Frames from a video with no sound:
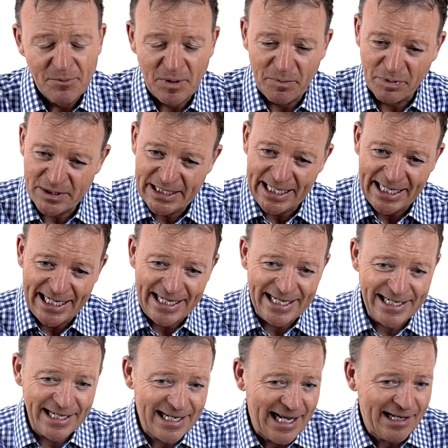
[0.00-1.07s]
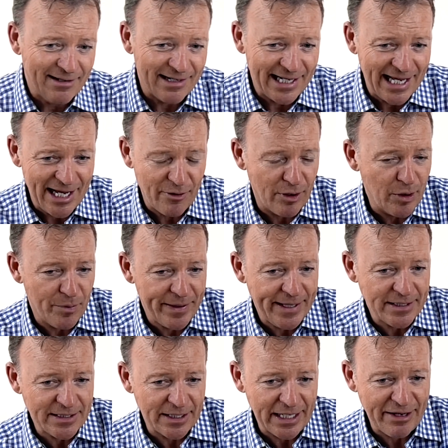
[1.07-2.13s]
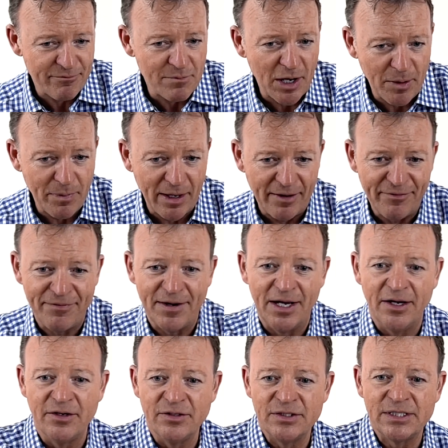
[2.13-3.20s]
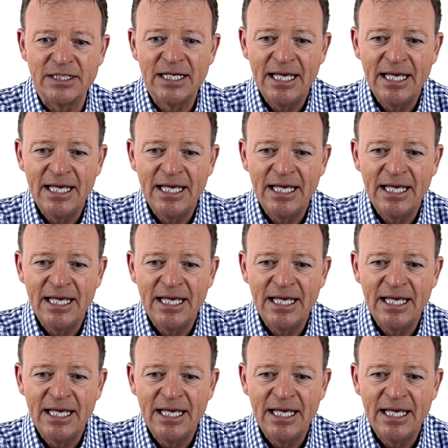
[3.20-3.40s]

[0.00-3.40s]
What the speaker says: particularly in an elderly area where they don't have mobile phones,